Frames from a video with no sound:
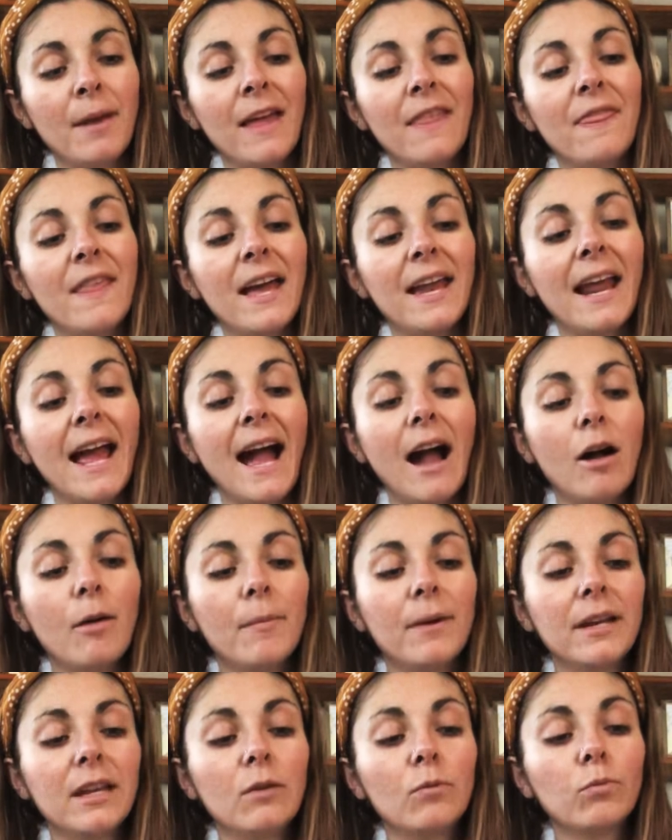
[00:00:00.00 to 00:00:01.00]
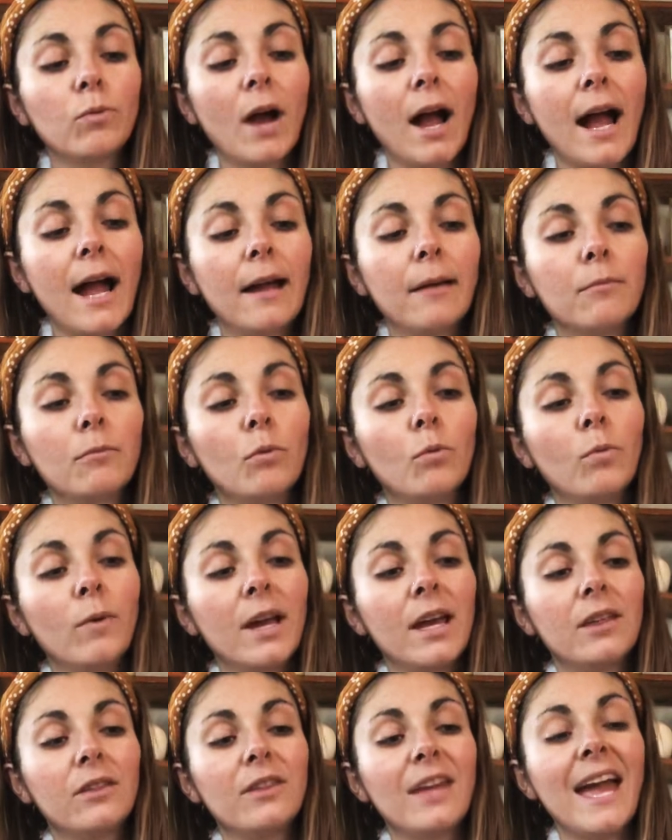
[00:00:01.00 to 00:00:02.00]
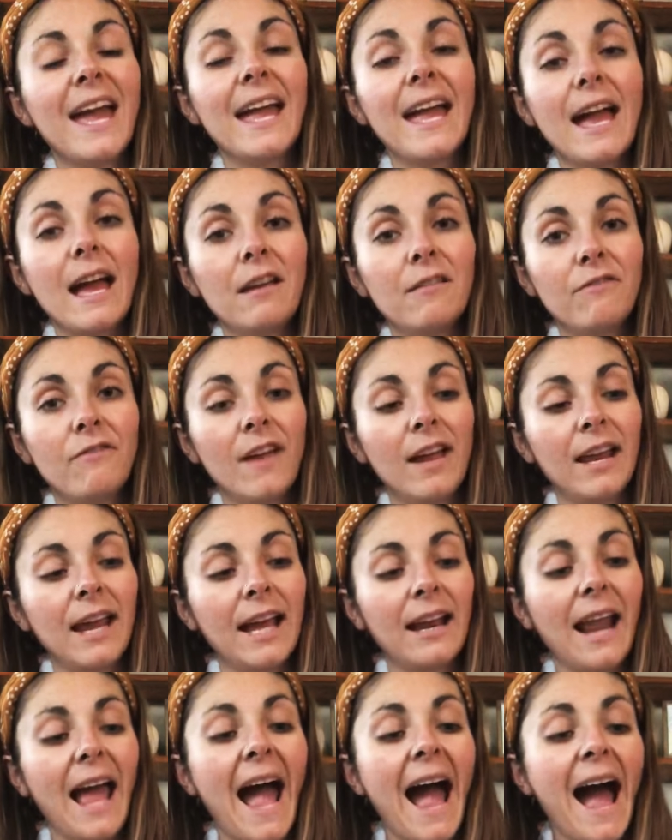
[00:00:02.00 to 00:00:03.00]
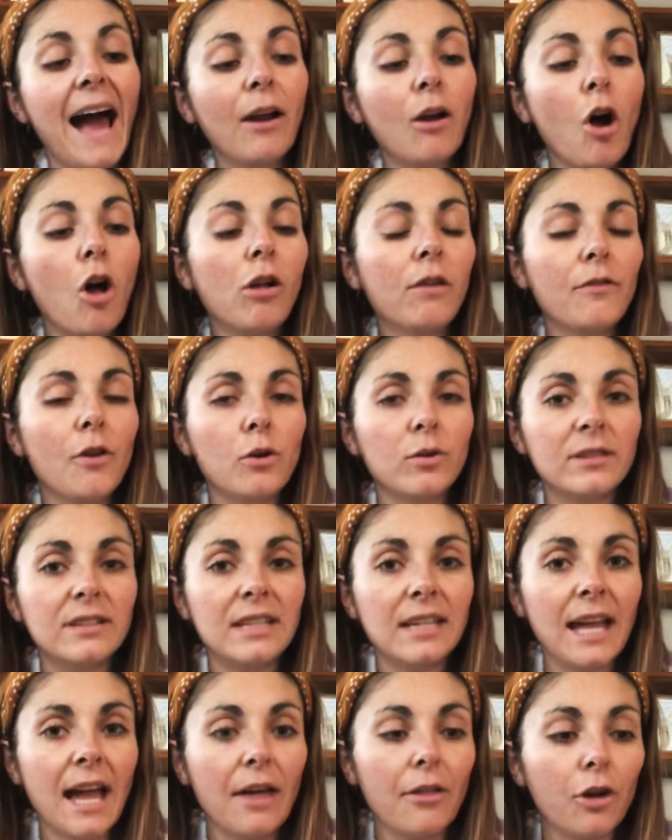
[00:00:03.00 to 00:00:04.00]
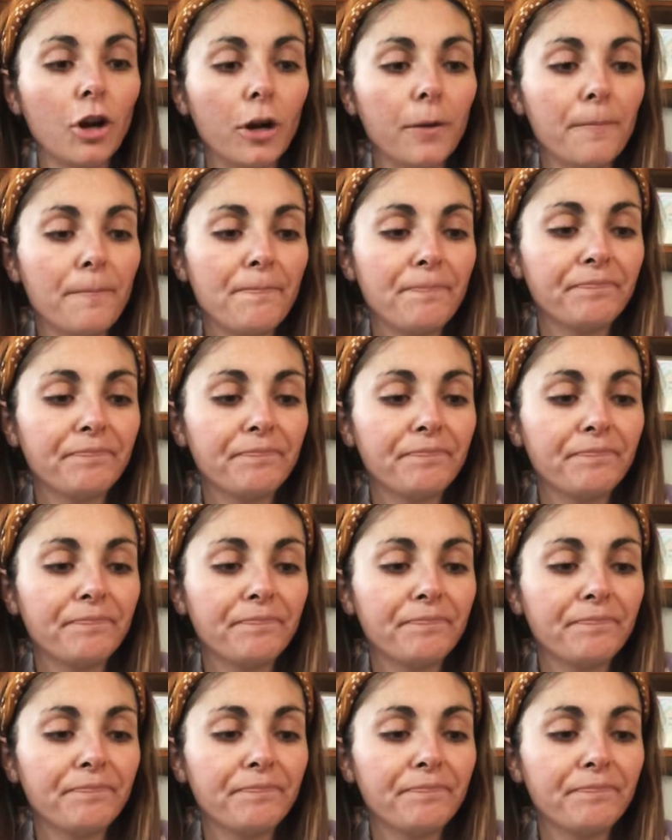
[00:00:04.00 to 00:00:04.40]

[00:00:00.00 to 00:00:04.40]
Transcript: And then how many rhyme with an, fan, an? Add all of those together.